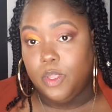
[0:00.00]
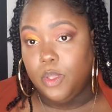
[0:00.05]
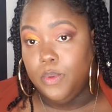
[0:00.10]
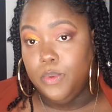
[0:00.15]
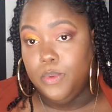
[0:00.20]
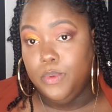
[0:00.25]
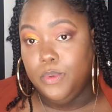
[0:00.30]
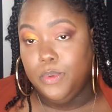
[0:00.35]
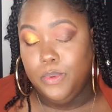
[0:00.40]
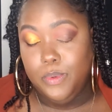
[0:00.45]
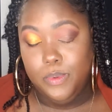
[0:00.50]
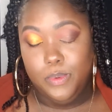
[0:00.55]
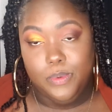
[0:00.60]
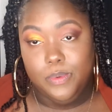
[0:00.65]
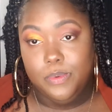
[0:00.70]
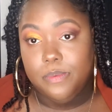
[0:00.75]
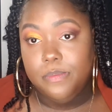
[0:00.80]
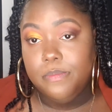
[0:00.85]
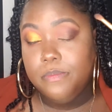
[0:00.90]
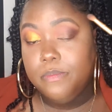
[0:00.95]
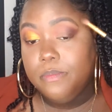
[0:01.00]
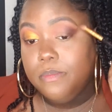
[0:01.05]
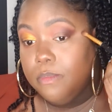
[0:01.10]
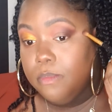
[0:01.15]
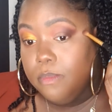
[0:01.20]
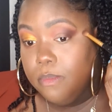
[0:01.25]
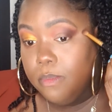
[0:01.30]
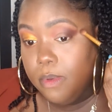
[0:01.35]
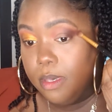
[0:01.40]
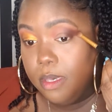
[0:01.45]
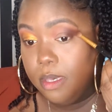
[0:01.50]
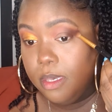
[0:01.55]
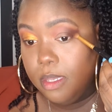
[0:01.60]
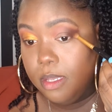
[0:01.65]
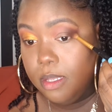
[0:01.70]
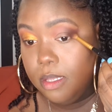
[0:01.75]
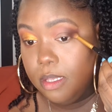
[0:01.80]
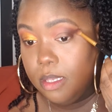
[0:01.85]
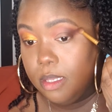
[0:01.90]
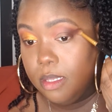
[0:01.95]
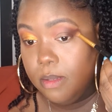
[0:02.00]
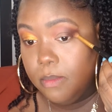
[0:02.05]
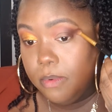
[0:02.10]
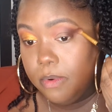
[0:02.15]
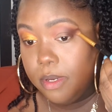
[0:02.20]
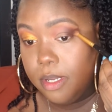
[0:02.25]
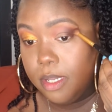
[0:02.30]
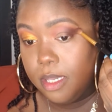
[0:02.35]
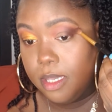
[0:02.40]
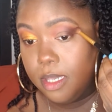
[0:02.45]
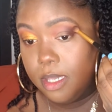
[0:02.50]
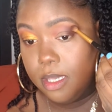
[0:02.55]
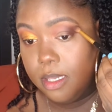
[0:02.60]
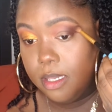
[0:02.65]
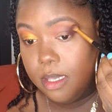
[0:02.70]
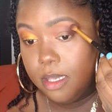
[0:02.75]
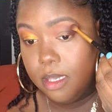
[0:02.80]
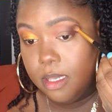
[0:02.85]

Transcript: Ooh. And then bring it,